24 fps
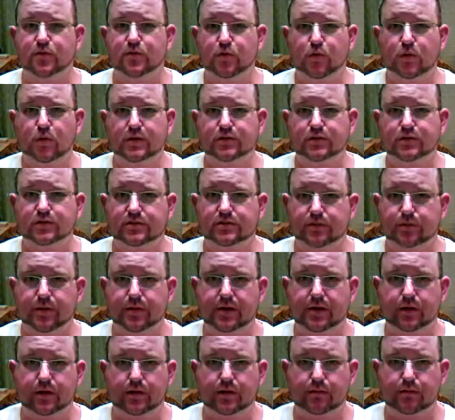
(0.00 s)
questions
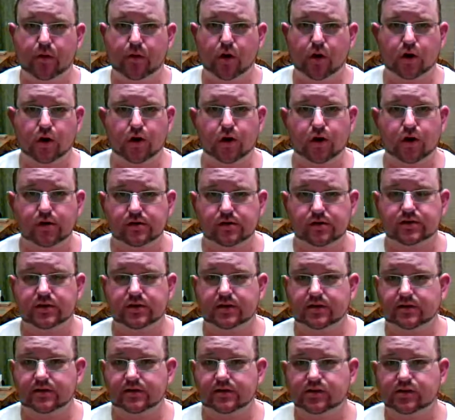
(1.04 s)
about markers
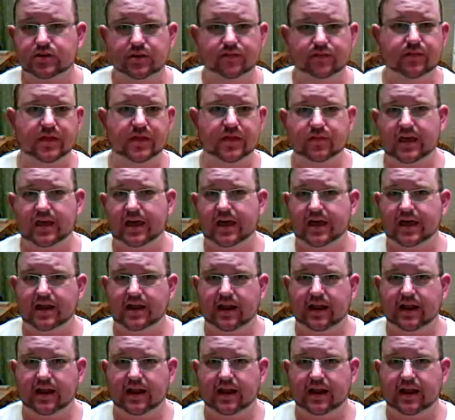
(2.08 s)
and stuff like that,